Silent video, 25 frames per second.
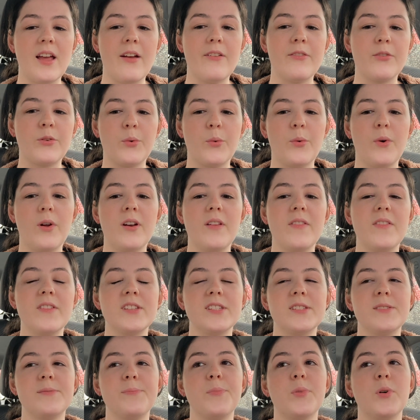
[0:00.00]
everyone in
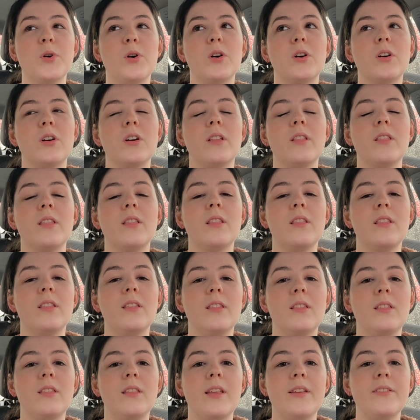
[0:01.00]
this book
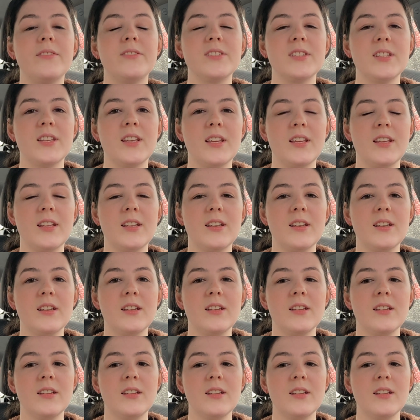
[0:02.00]
lives in